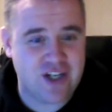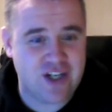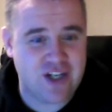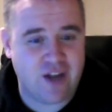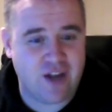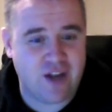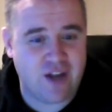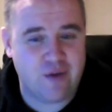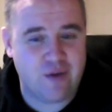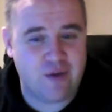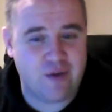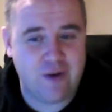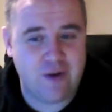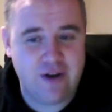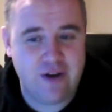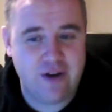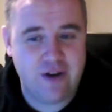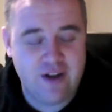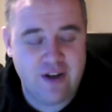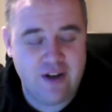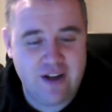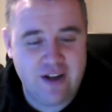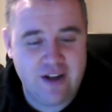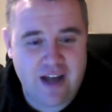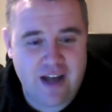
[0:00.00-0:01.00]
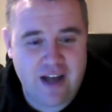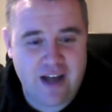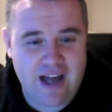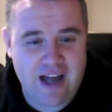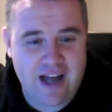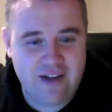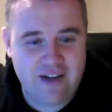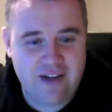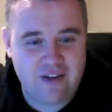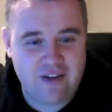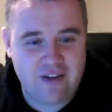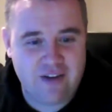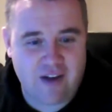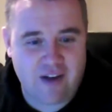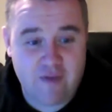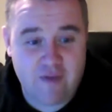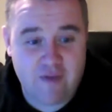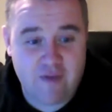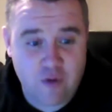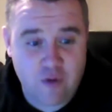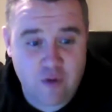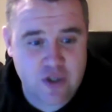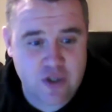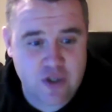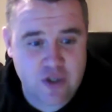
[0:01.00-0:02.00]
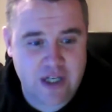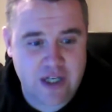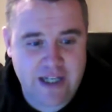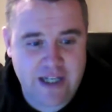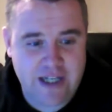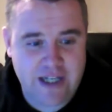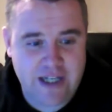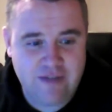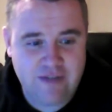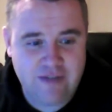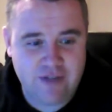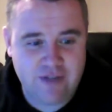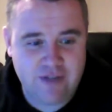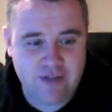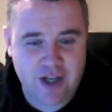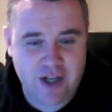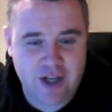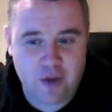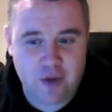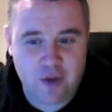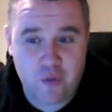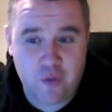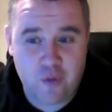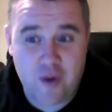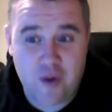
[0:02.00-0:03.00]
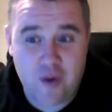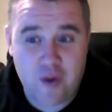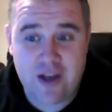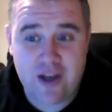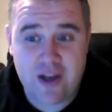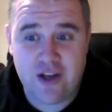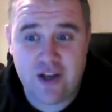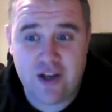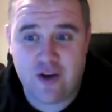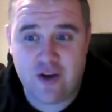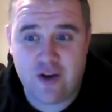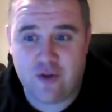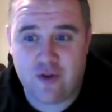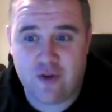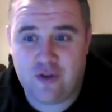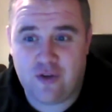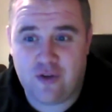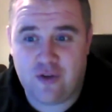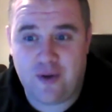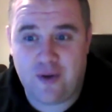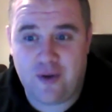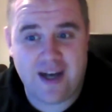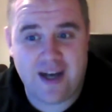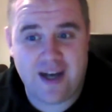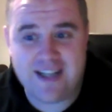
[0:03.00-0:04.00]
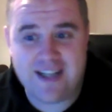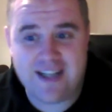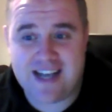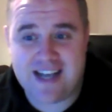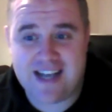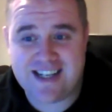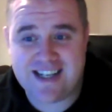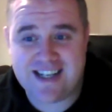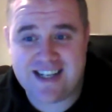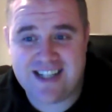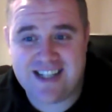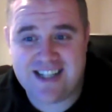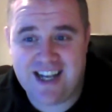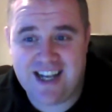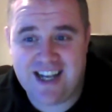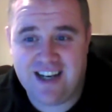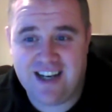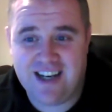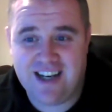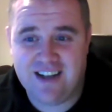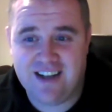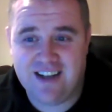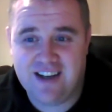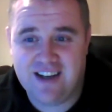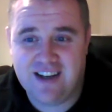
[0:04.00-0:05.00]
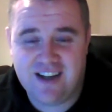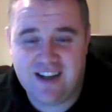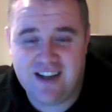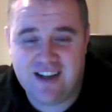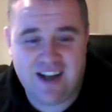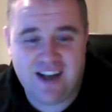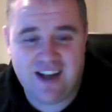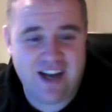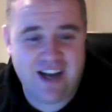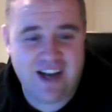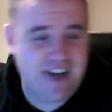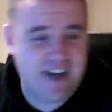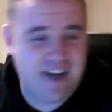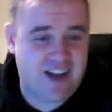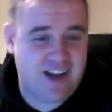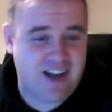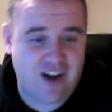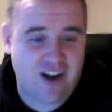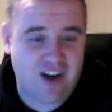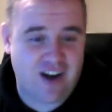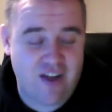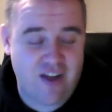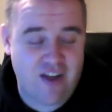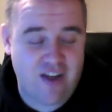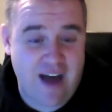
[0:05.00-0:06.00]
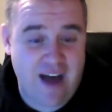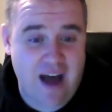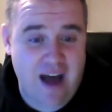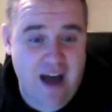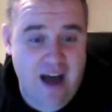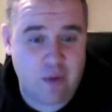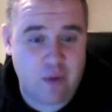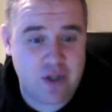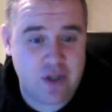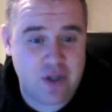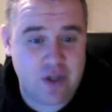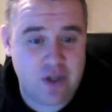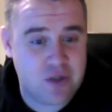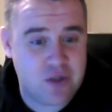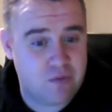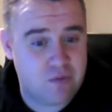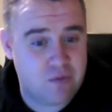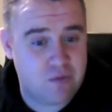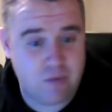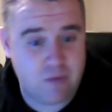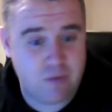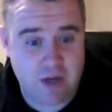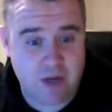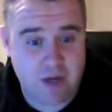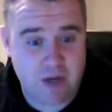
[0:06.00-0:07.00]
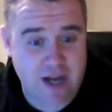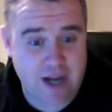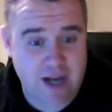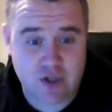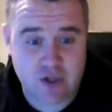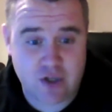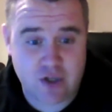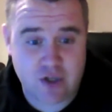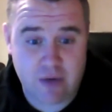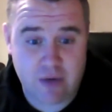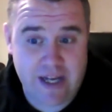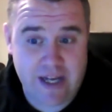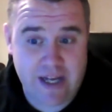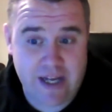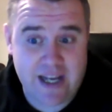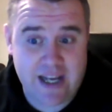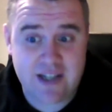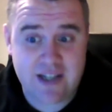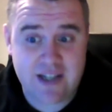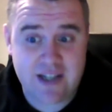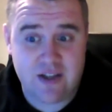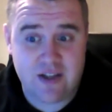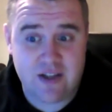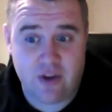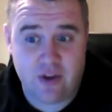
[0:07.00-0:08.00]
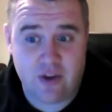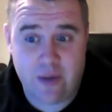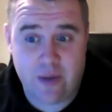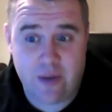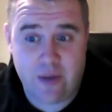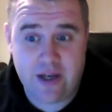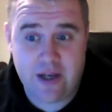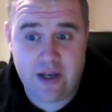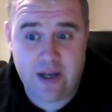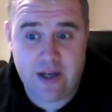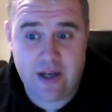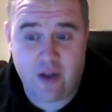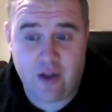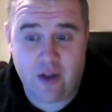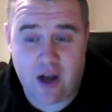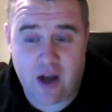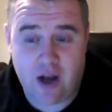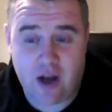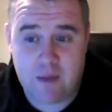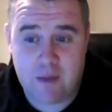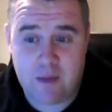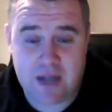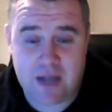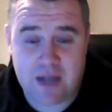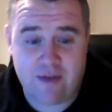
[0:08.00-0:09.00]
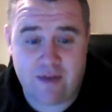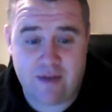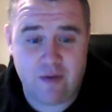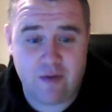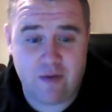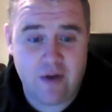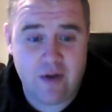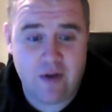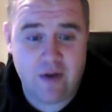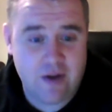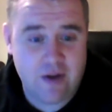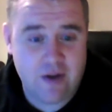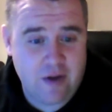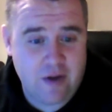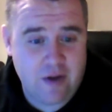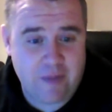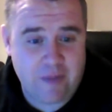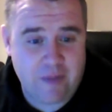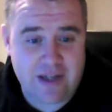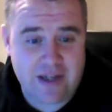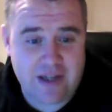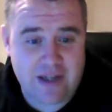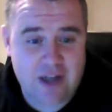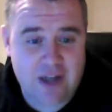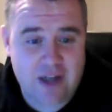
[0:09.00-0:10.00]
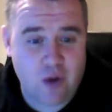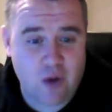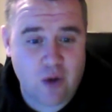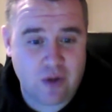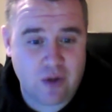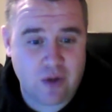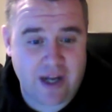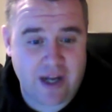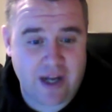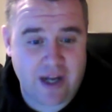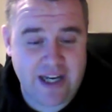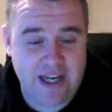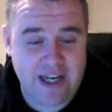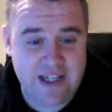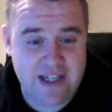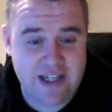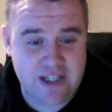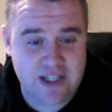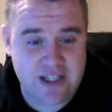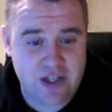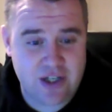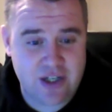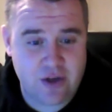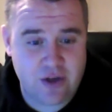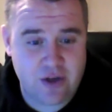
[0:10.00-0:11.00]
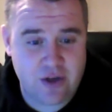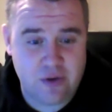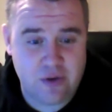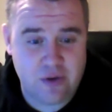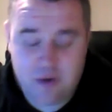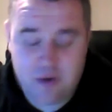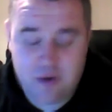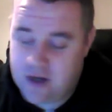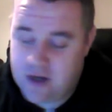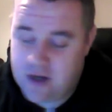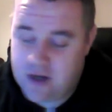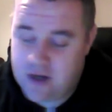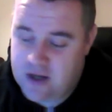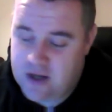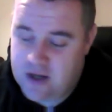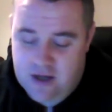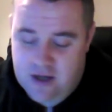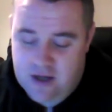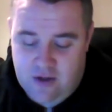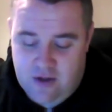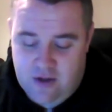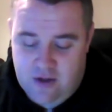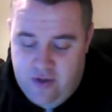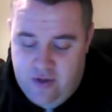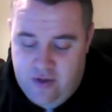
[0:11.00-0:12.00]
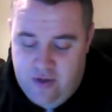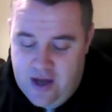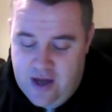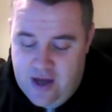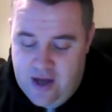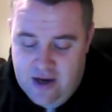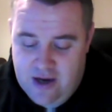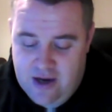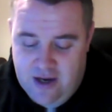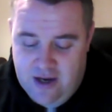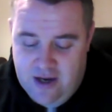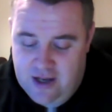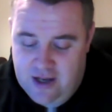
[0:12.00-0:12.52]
other, and unfortunately, when you're not doing any testing and anything like that, which the National League isn't doing, the clubs haven't been told that they need to do, then